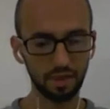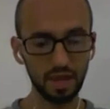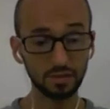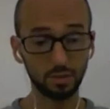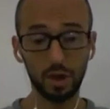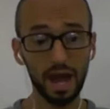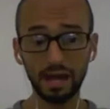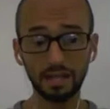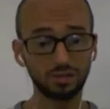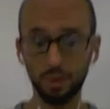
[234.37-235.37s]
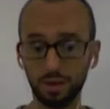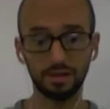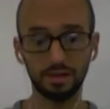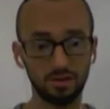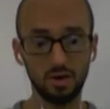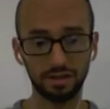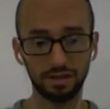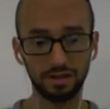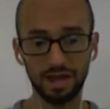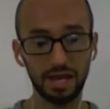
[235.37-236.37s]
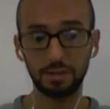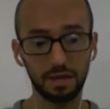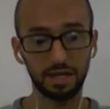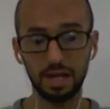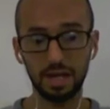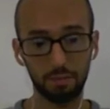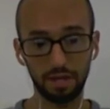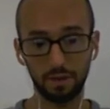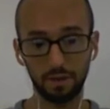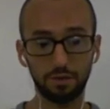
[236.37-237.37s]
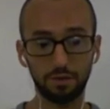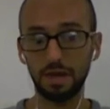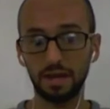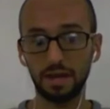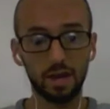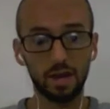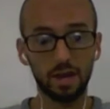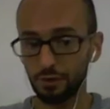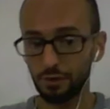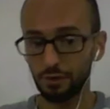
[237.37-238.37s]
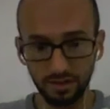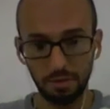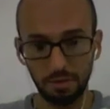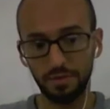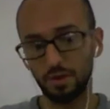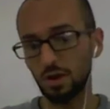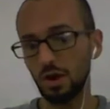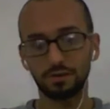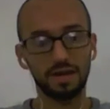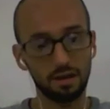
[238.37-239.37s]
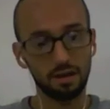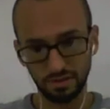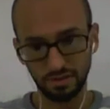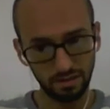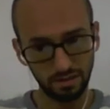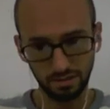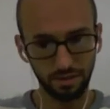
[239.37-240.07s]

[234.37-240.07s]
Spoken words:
So I enjoy talking to anybody and everybody, whether they're making $100 a month or $100,000 a